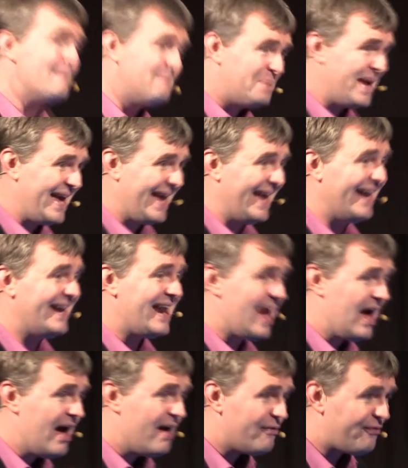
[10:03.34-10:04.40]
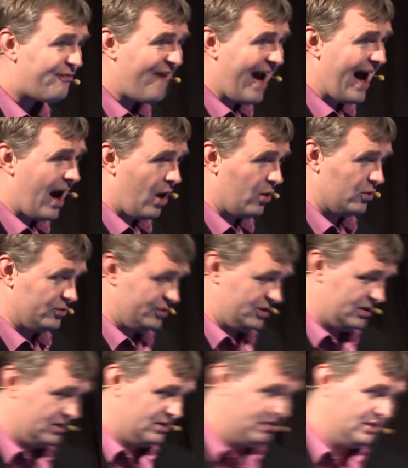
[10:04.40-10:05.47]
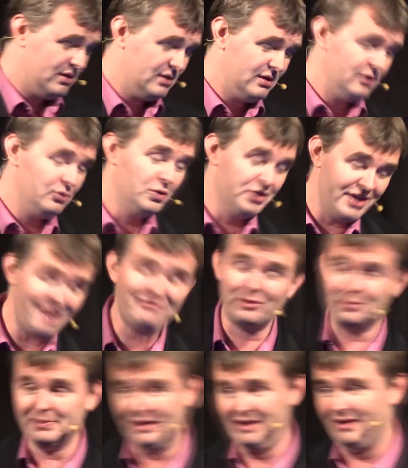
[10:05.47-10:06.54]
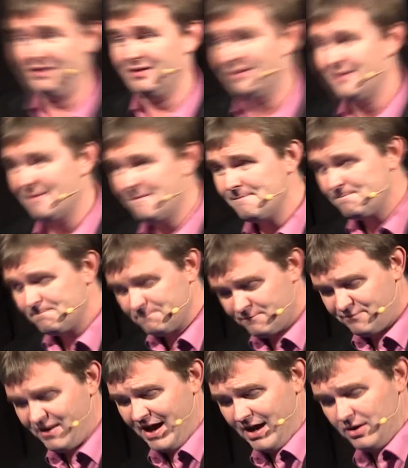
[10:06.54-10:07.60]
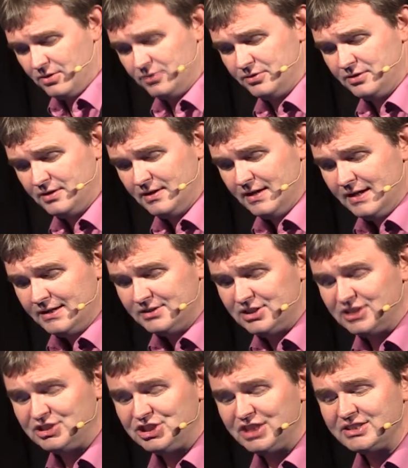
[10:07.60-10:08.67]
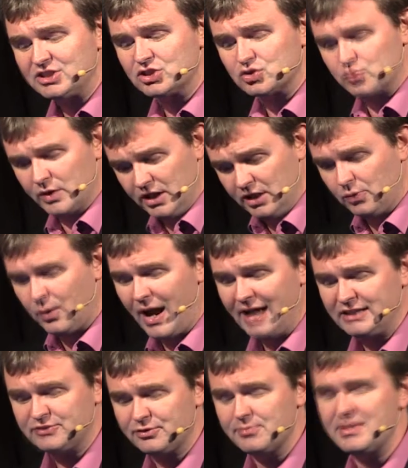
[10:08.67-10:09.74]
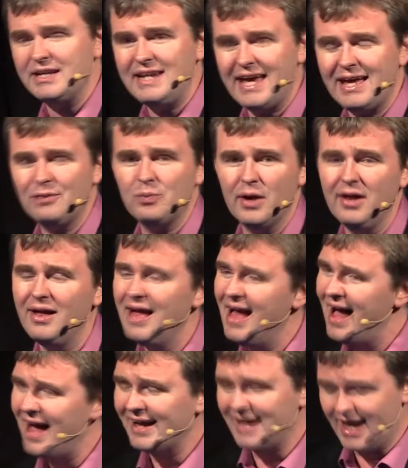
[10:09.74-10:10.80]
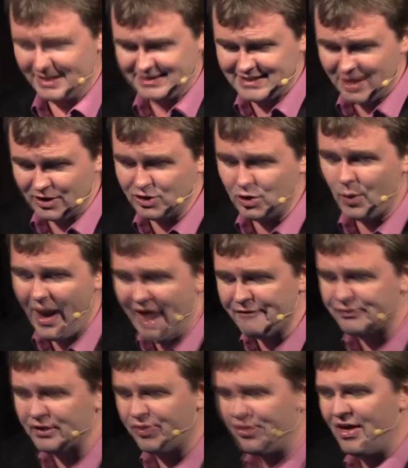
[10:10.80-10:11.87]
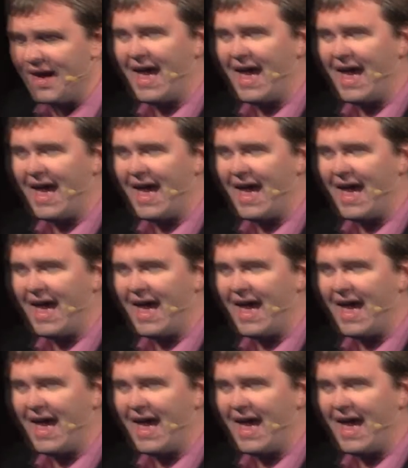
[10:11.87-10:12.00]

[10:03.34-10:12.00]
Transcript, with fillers: been found, will never be found. Did Jesus really rise from the dead? Well, I got to tell you, everything